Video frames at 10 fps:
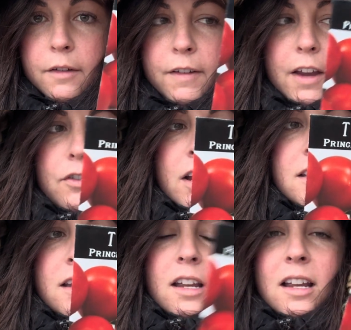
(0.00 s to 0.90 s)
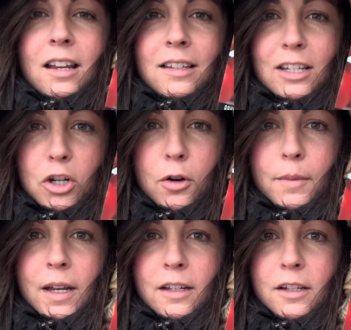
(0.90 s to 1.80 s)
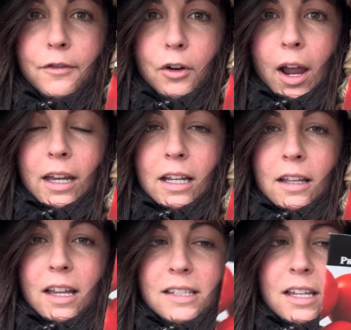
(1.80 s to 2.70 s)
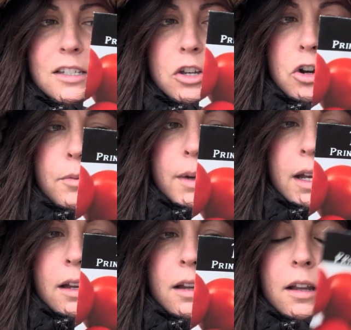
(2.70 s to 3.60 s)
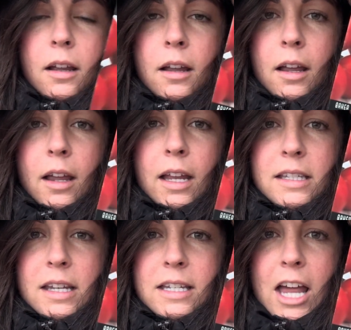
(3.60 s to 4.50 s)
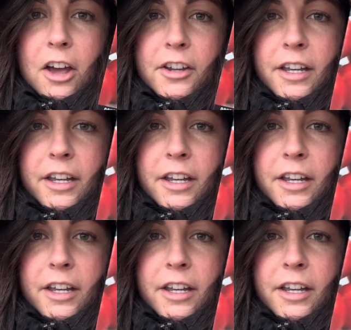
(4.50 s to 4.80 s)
favorite determinate variety. It says determinate. It's an Italian